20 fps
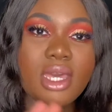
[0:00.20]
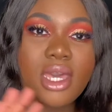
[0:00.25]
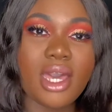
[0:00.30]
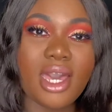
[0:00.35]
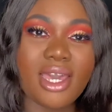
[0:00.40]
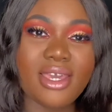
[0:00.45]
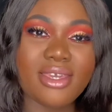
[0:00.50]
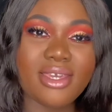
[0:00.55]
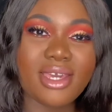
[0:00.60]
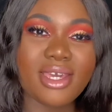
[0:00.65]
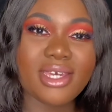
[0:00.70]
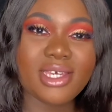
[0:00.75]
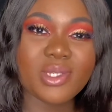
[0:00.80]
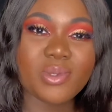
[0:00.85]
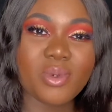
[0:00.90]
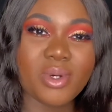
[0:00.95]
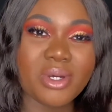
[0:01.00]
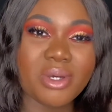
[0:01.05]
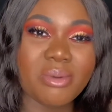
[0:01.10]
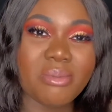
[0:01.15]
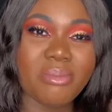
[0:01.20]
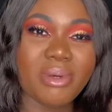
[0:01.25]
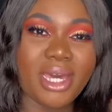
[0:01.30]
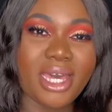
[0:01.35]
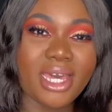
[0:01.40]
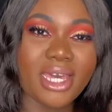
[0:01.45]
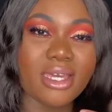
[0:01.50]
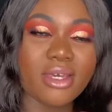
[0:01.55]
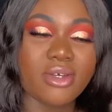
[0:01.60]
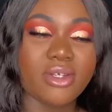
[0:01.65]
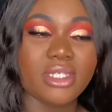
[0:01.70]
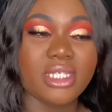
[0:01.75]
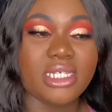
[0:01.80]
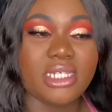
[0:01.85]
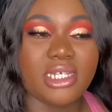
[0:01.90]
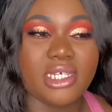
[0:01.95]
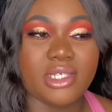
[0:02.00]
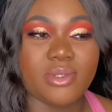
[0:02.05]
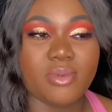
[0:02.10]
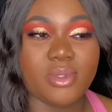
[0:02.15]
Hi guys, welcome back. On
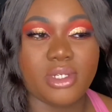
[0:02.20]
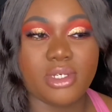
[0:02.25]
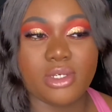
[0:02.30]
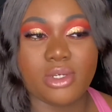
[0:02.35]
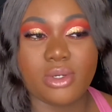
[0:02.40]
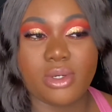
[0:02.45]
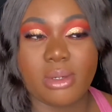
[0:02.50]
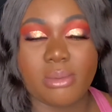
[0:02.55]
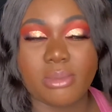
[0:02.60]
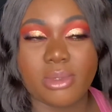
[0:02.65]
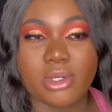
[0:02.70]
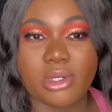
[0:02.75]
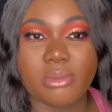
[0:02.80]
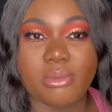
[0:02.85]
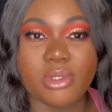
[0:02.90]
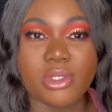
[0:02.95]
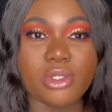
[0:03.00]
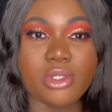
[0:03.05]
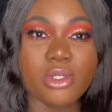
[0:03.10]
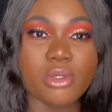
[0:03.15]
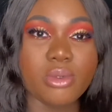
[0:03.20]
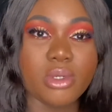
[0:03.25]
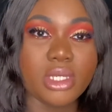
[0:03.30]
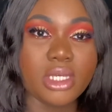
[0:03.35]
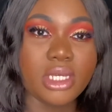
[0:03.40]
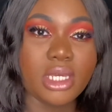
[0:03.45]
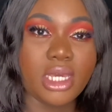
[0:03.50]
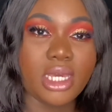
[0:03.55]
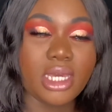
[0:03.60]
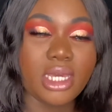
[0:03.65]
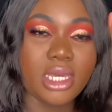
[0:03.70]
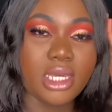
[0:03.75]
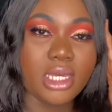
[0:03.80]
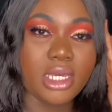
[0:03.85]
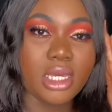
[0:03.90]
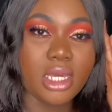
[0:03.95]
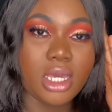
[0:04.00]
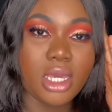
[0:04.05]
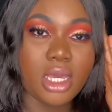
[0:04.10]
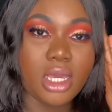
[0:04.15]
today's video I'm going to be doing a
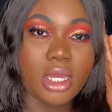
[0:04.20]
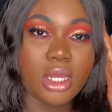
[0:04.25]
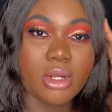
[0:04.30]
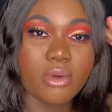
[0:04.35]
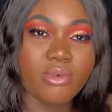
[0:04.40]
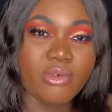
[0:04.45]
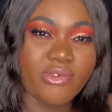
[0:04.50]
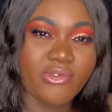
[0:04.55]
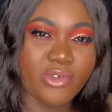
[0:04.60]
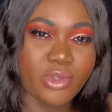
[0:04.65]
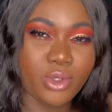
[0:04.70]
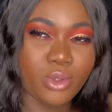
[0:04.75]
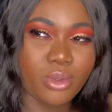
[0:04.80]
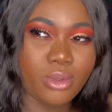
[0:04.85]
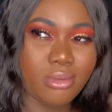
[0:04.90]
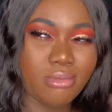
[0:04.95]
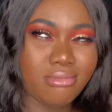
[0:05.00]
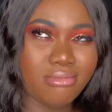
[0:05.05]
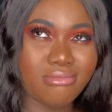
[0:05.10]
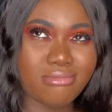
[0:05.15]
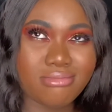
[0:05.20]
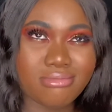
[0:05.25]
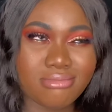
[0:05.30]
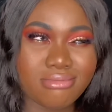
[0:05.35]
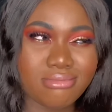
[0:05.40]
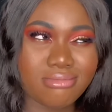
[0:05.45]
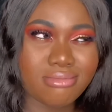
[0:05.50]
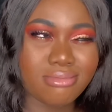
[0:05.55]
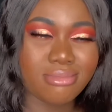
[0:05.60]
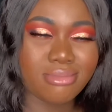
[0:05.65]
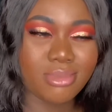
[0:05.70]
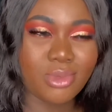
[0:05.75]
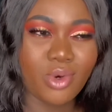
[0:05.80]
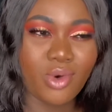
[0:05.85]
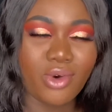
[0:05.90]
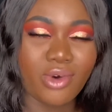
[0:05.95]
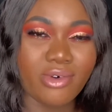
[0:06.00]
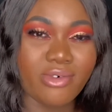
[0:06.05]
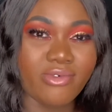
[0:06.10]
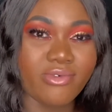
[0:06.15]
review
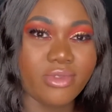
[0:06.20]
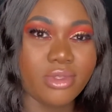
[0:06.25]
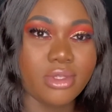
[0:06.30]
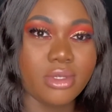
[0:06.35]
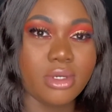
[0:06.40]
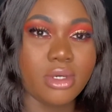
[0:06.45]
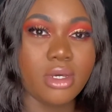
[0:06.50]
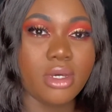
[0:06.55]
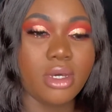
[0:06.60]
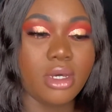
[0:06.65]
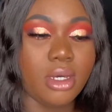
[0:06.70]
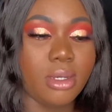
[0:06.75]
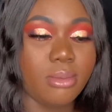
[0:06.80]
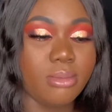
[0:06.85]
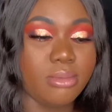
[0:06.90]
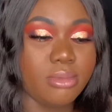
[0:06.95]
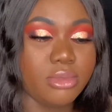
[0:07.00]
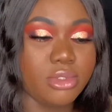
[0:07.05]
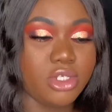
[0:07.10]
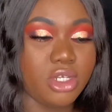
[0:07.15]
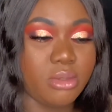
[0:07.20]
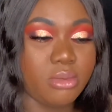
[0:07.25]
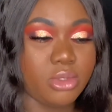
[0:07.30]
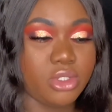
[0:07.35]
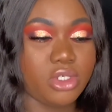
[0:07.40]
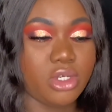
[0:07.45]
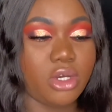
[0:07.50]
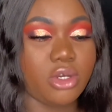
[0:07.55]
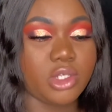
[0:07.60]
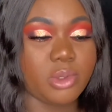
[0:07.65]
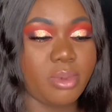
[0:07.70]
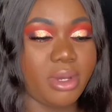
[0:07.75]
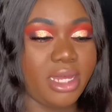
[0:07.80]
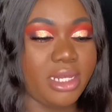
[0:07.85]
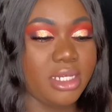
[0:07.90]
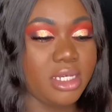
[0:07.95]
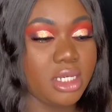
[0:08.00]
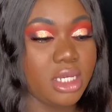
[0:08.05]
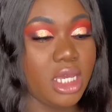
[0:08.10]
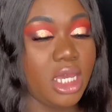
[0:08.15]
of the James Charles
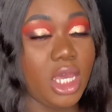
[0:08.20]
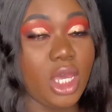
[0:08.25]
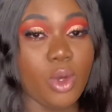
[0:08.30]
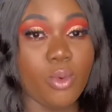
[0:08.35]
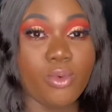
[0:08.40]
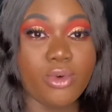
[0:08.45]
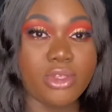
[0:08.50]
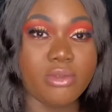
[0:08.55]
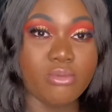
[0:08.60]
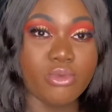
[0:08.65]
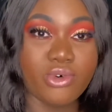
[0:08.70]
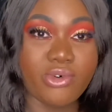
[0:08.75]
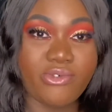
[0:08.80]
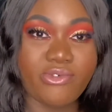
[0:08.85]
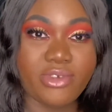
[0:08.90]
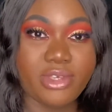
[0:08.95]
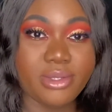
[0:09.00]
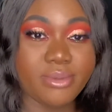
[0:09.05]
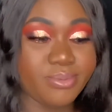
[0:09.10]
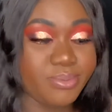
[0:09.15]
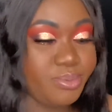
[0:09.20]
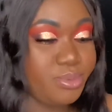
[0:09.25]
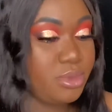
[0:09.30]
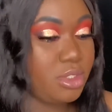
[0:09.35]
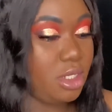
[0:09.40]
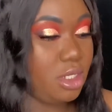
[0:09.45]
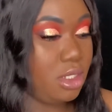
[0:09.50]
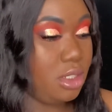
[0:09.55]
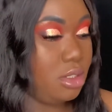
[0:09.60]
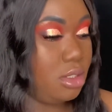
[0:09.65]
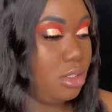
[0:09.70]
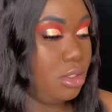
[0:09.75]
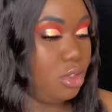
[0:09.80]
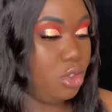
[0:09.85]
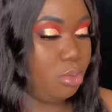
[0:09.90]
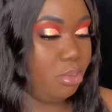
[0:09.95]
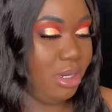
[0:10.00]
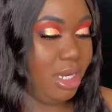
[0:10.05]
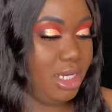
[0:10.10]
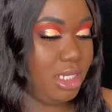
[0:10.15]
palette with Morphe, the
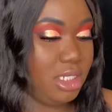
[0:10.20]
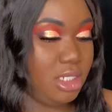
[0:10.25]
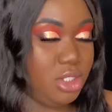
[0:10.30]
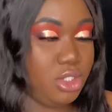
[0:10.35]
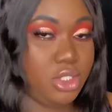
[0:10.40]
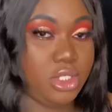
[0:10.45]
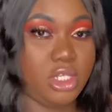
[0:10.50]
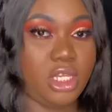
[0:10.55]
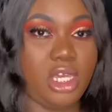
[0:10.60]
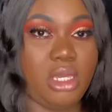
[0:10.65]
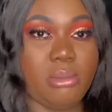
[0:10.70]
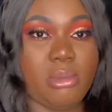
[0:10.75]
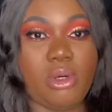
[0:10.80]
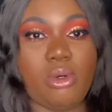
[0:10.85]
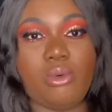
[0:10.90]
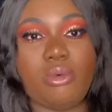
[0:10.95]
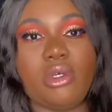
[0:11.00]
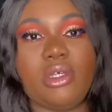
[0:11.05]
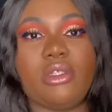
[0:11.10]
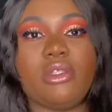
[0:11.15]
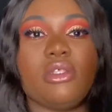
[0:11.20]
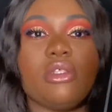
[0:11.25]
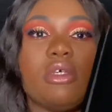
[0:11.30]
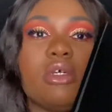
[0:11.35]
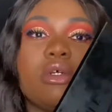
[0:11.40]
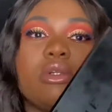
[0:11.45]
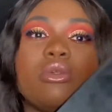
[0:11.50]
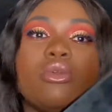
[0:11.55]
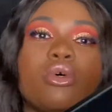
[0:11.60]
new palette he just came out with. It